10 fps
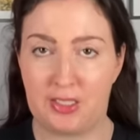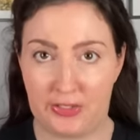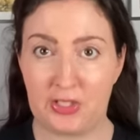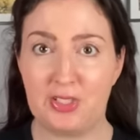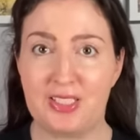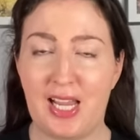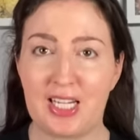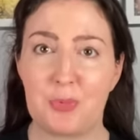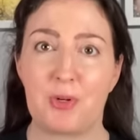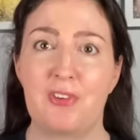consult a
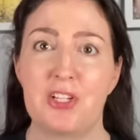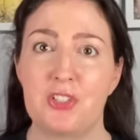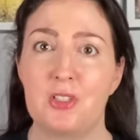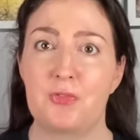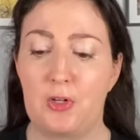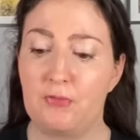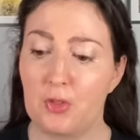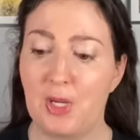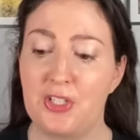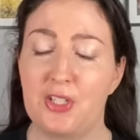tax professional for
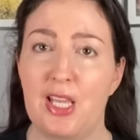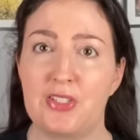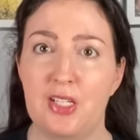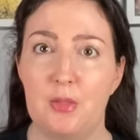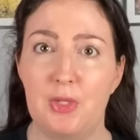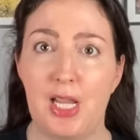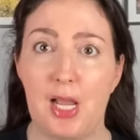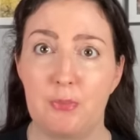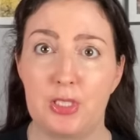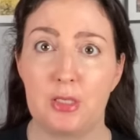information that's going to be
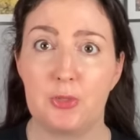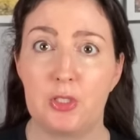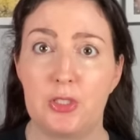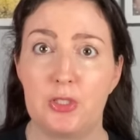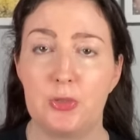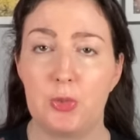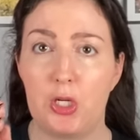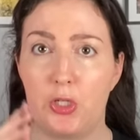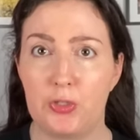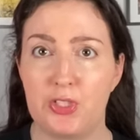applicable to
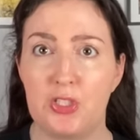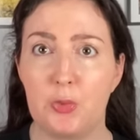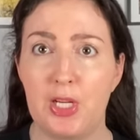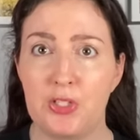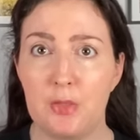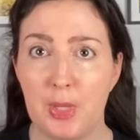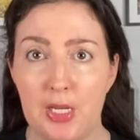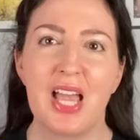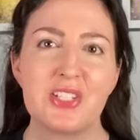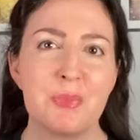your situation.
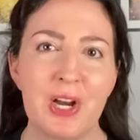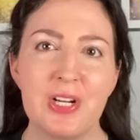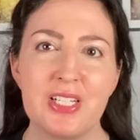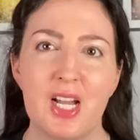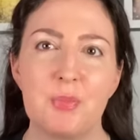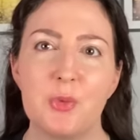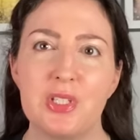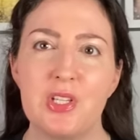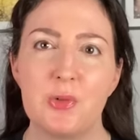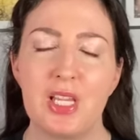But as a married couple
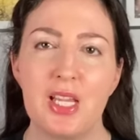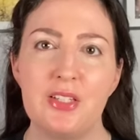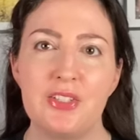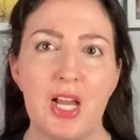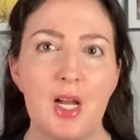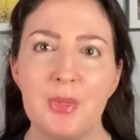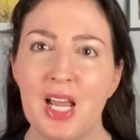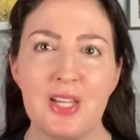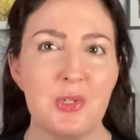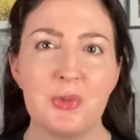with no kids, Tom
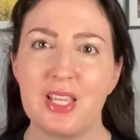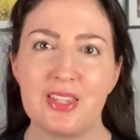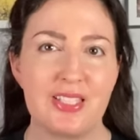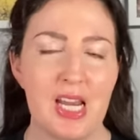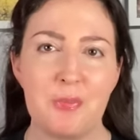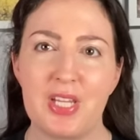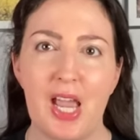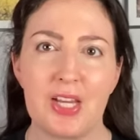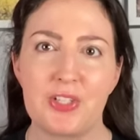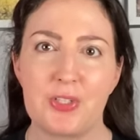and I don't get the same
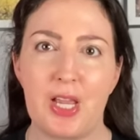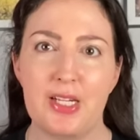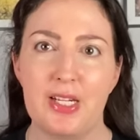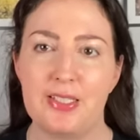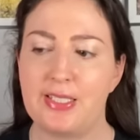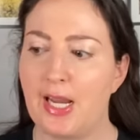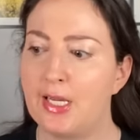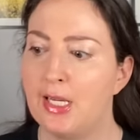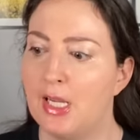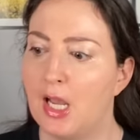tax credit as, say,